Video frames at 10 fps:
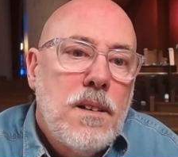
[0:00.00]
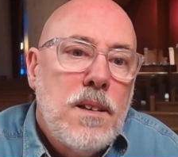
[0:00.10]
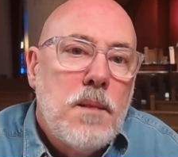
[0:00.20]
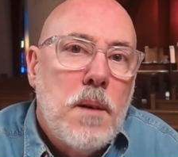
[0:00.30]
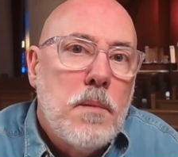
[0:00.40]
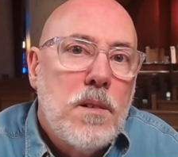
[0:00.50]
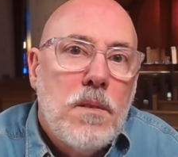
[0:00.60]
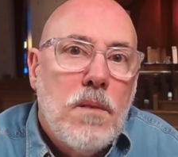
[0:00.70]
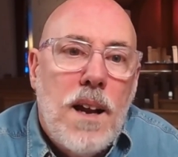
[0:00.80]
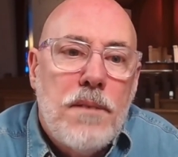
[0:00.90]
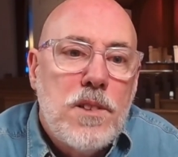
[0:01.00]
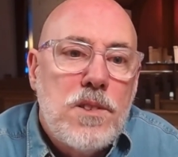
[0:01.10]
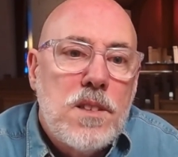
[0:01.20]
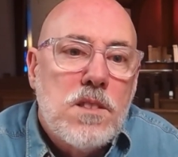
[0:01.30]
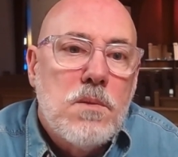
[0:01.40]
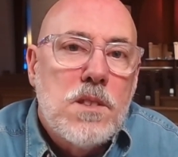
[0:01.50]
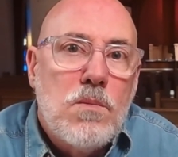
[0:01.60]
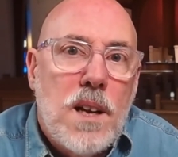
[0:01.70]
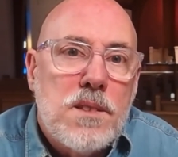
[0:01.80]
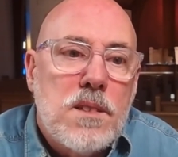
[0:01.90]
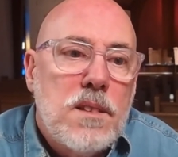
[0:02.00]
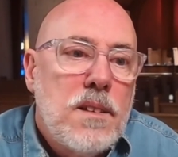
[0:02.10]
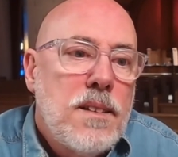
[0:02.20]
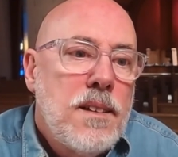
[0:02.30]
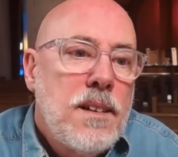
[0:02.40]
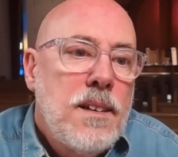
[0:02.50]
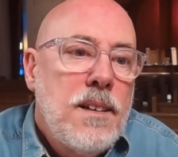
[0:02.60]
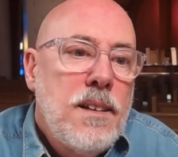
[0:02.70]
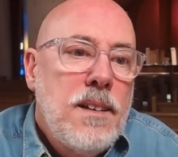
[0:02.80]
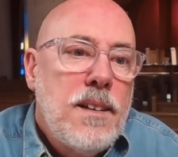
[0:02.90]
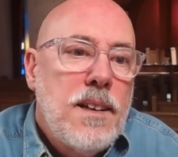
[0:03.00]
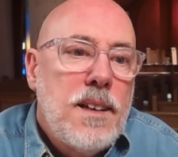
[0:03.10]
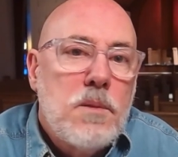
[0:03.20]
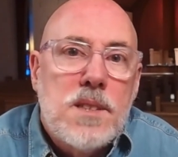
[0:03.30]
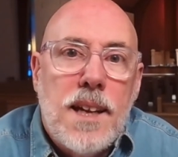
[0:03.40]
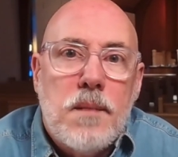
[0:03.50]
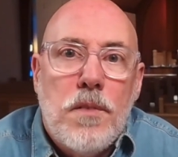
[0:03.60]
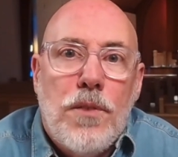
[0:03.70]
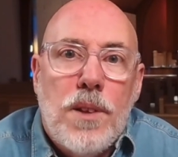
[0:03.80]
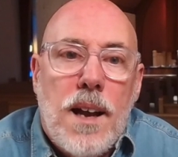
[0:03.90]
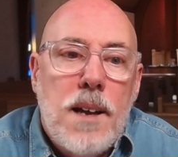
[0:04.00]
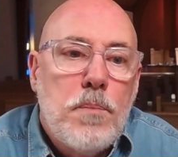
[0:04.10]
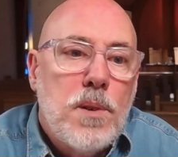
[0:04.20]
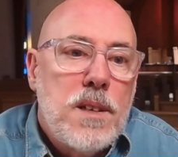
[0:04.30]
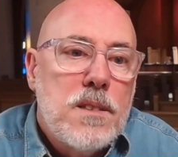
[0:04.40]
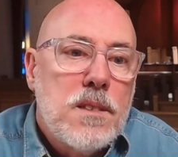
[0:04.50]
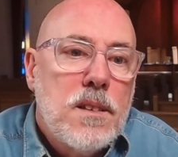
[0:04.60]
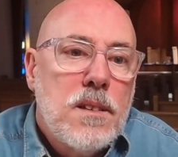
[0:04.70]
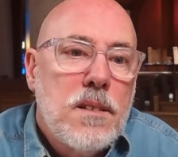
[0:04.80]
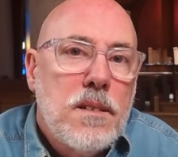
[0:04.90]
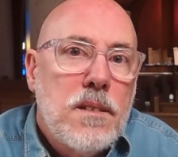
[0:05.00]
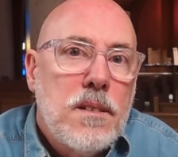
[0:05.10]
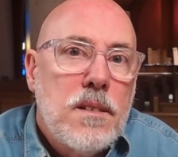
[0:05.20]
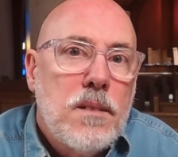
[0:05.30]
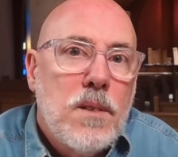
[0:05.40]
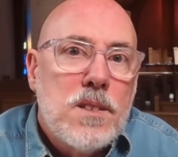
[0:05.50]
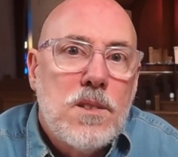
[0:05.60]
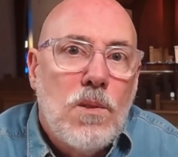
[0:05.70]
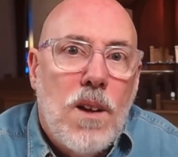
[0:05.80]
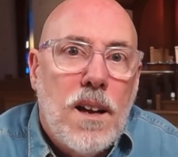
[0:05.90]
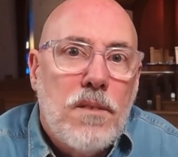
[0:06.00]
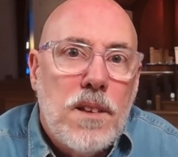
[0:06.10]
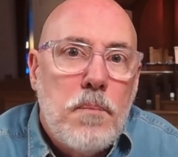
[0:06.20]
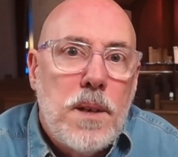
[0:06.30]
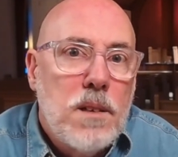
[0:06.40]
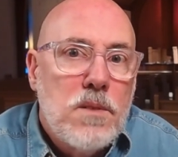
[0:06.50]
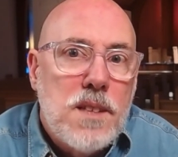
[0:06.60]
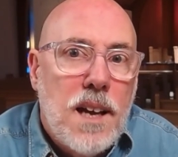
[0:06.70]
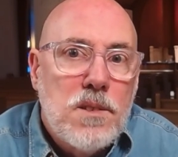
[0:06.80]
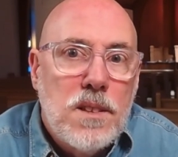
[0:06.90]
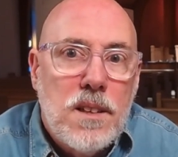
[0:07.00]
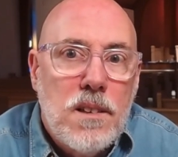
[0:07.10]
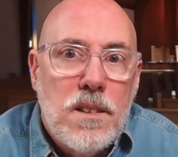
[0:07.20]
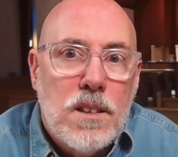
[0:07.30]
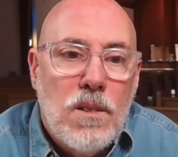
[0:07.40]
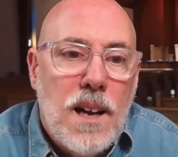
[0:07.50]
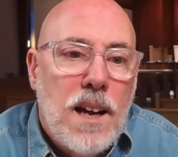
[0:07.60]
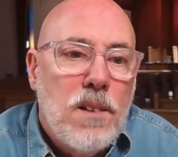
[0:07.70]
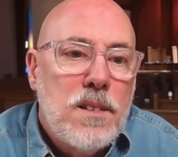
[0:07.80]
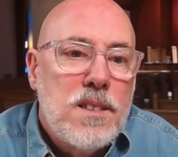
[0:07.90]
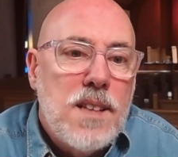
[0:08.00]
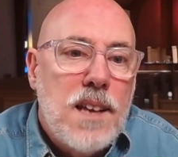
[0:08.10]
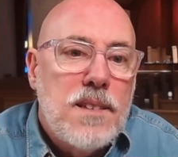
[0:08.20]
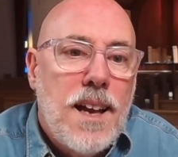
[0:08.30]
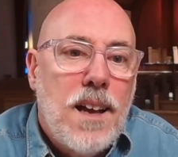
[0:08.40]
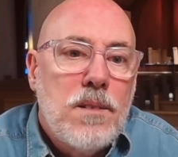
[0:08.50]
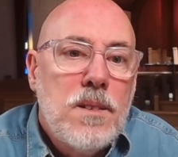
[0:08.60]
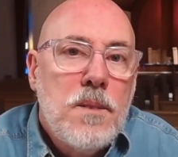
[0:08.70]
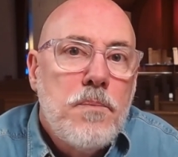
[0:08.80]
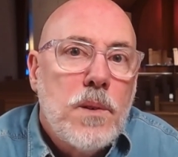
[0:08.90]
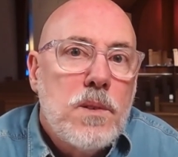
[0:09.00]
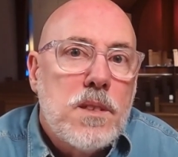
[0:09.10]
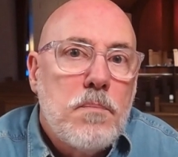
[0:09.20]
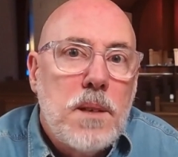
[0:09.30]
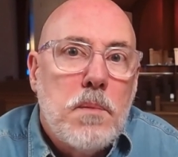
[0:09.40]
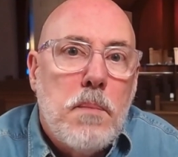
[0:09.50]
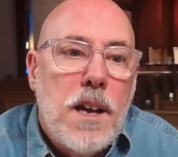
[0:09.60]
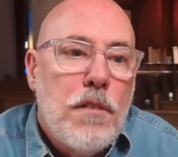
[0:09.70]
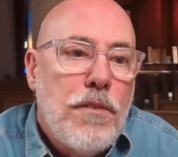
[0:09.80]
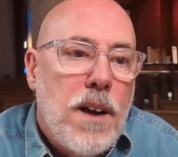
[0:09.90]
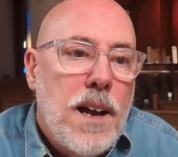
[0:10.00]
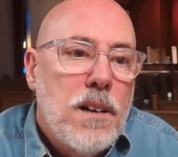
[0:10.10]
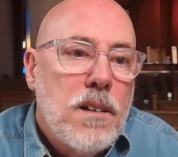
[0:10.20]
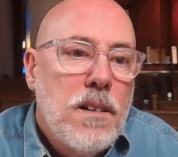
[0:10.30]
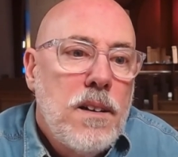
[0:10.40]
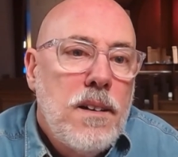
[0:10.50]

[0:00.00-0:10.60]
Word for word: You remember right after Jesus was arrested and he was taken before the high priest. It wasn't too long after that. Peter was actually there in the crowd. He sat down with some people by a fire.